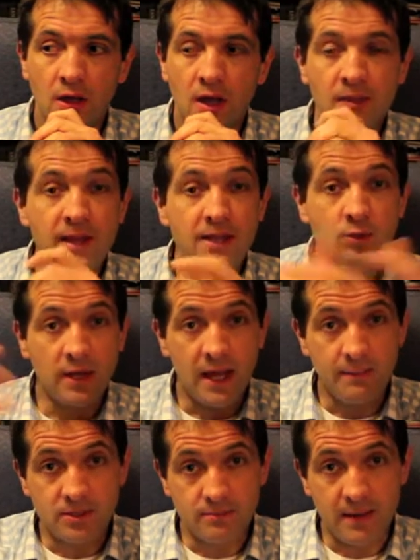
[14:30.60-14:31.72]
And that's what
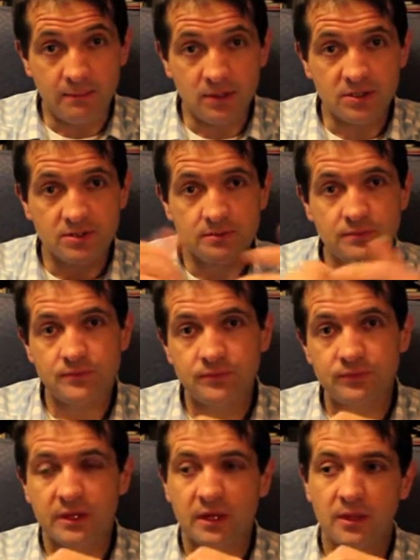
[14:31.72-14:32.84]
happens in mammals.
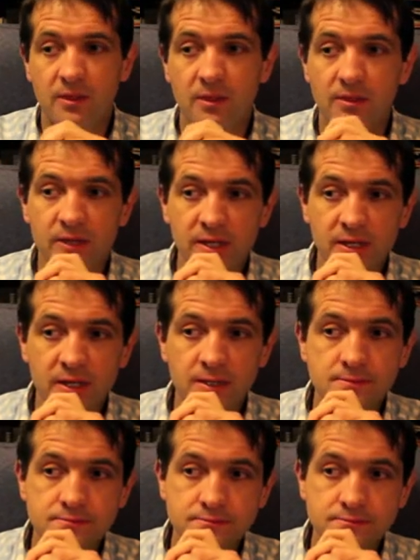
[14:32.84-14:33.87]
The